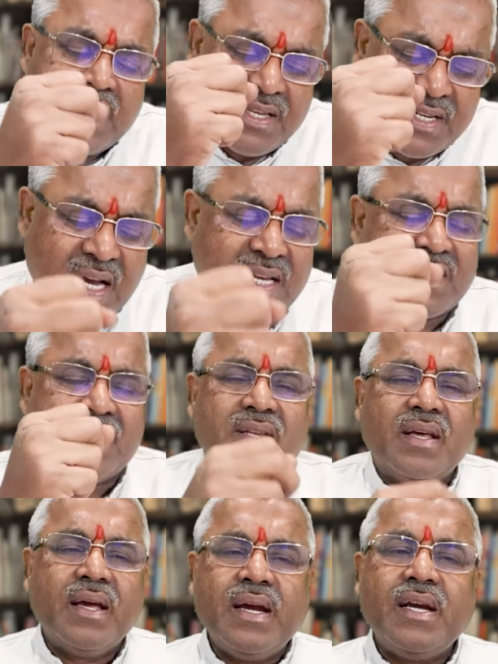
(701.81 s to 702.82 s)
just
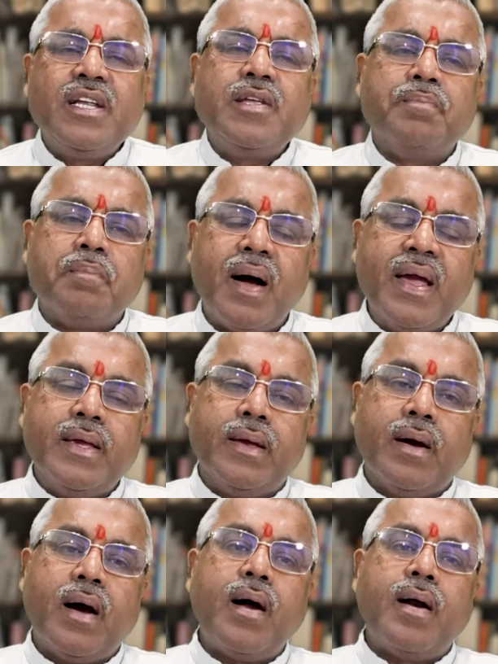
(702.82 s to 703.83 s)
it is my
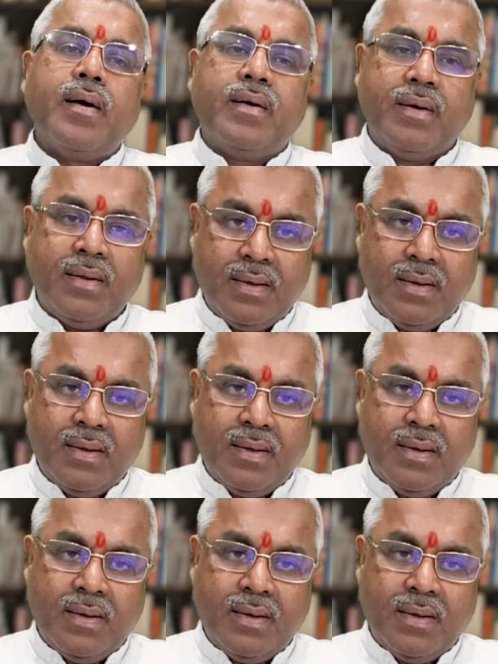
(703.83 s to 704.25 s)
heart,